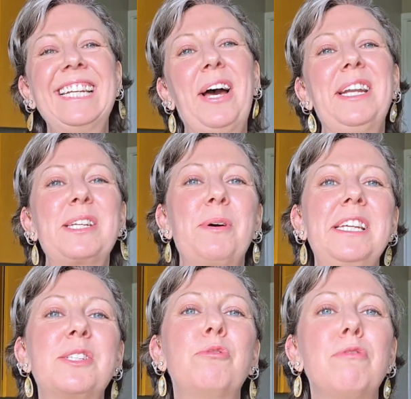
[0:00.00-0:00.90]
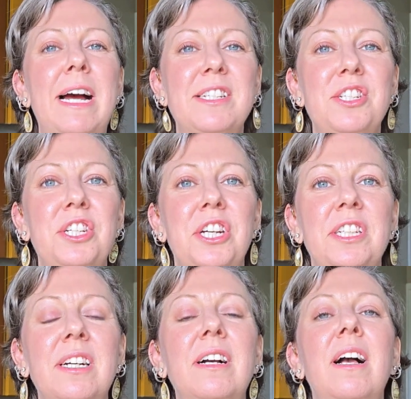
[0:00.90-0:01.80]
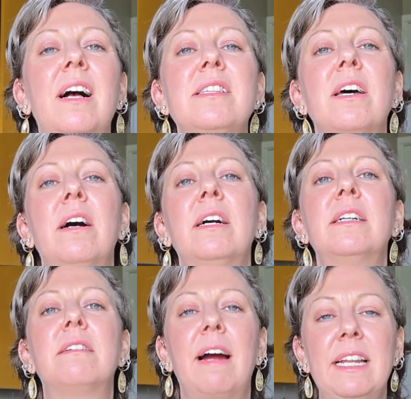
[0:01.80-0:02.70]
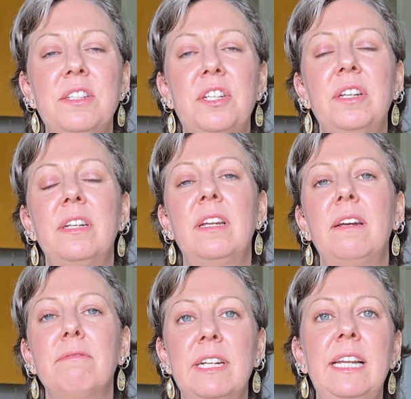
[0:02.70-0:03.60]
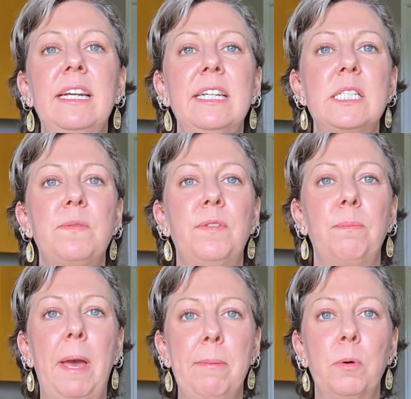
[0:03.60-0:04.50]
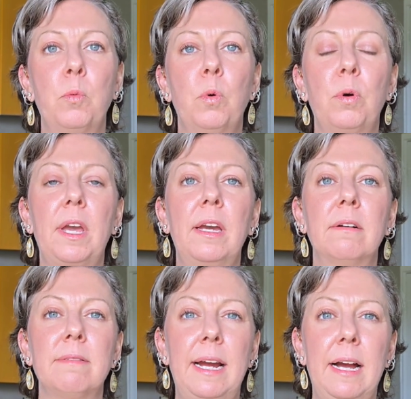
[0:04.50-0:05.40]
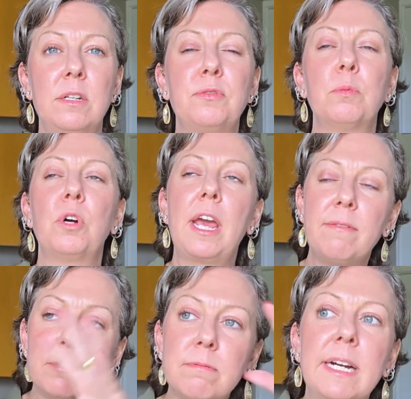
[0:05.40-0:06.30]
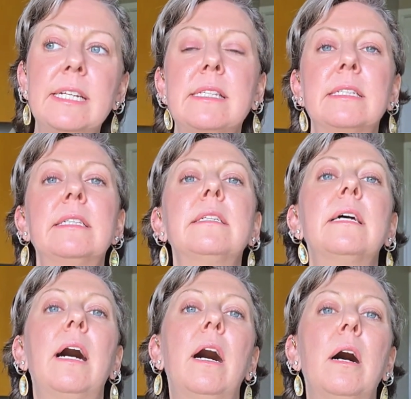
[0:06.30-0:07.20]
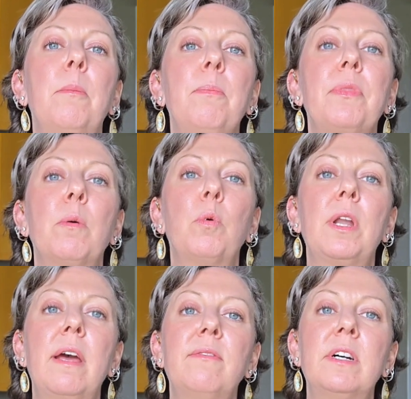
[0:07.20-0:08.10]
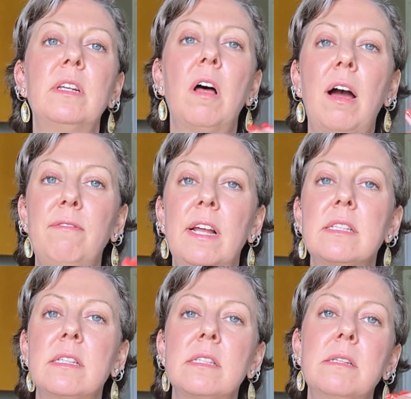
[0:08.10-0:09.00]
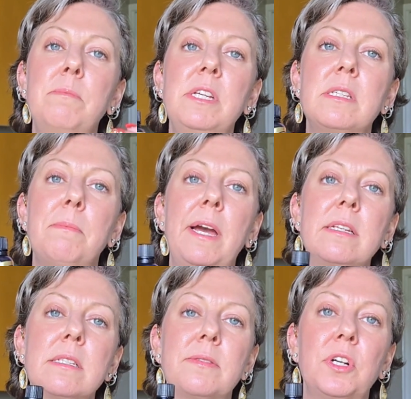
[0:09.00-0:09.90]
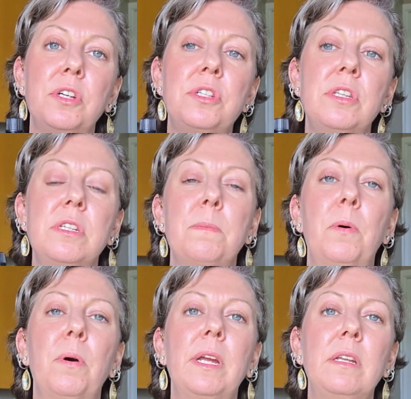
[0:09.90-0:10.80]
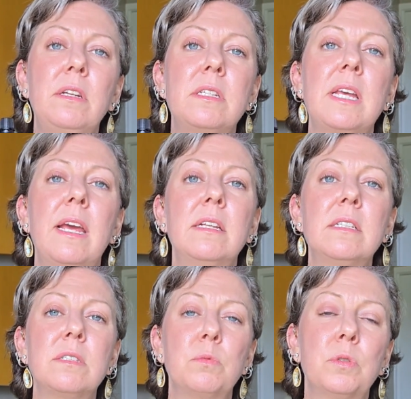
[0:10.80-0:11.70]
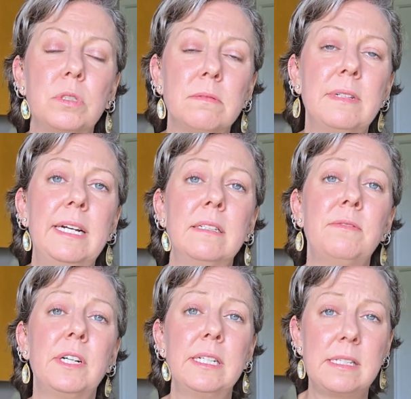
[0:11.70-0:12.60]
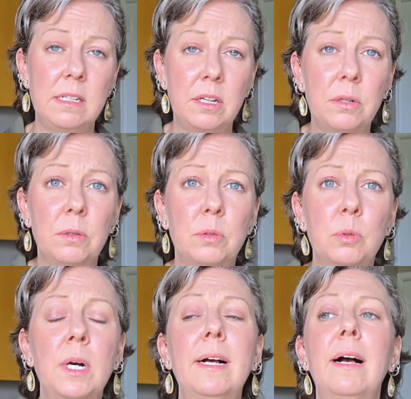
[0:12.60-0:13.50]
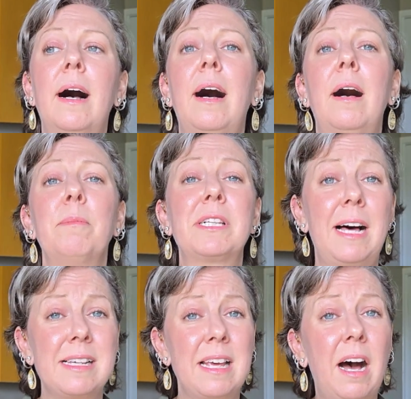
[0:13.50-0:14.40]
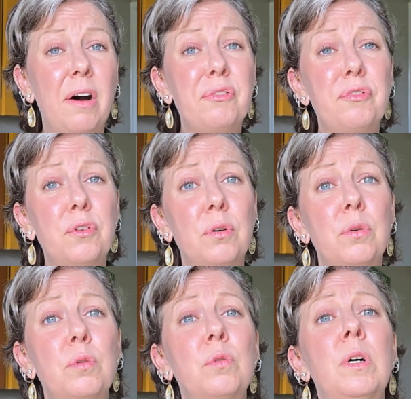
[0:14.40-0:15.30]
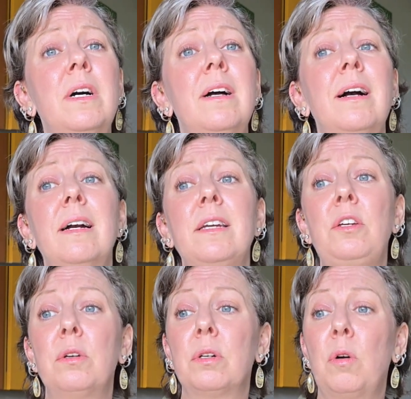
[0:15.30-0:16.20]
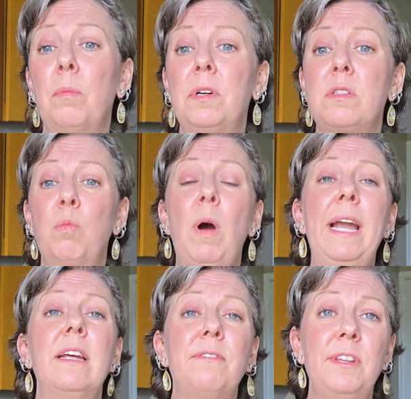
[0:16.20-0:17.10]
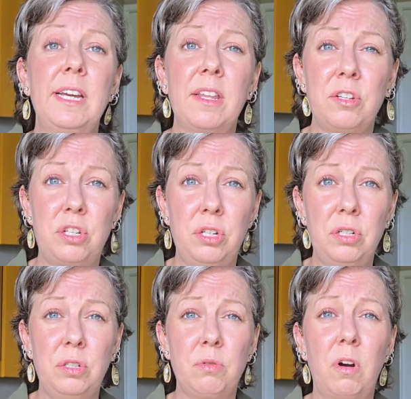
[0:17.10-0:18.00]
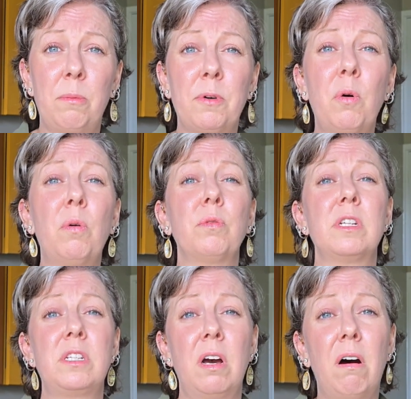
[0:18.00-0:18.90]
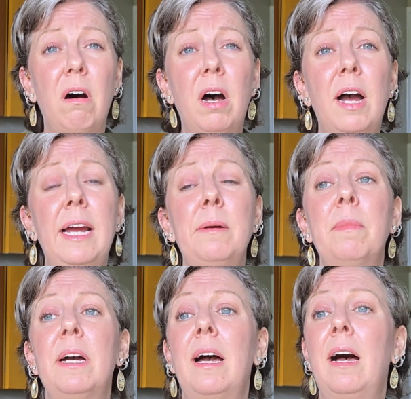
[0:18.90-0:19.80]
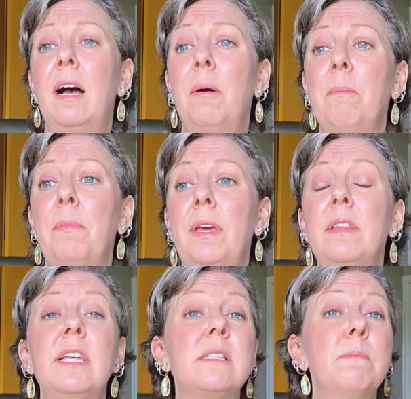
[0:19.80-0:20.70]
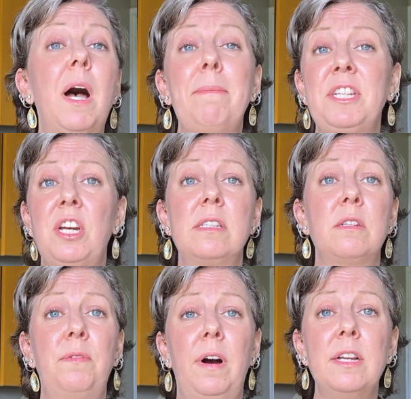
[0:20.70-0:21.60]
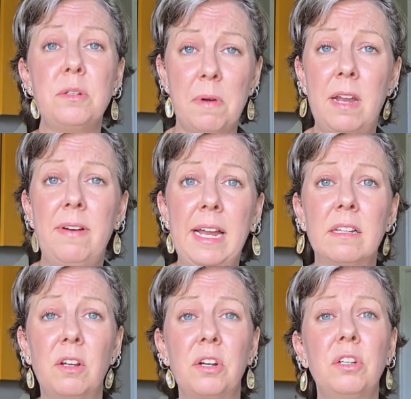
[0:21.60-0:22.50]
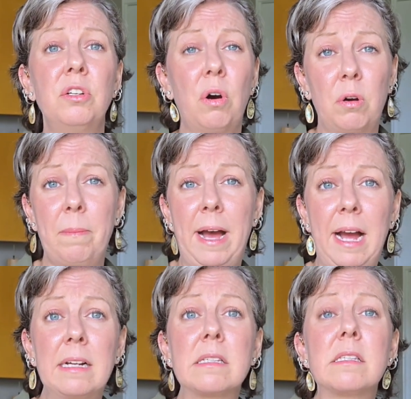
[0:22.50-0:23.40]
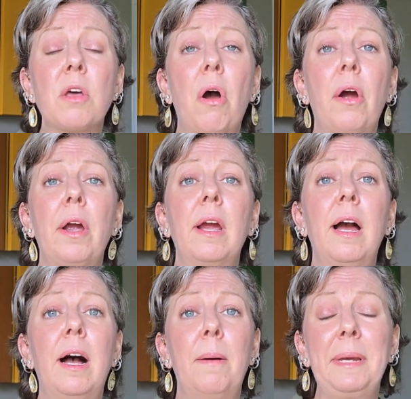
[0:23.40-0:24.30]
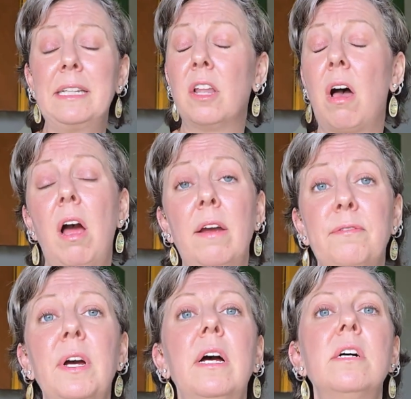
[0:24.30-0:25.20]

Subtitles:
No, next one is gratitude. So gratitude really is for people walking around for whatever reason, whatever life lessons and bits and pieces have got you to this point. You tend to walk around very cynical, glass half full. You're almost waiting for the other shoe to drop all the time. This might be justified. You might have had a lot of knockbacks in life.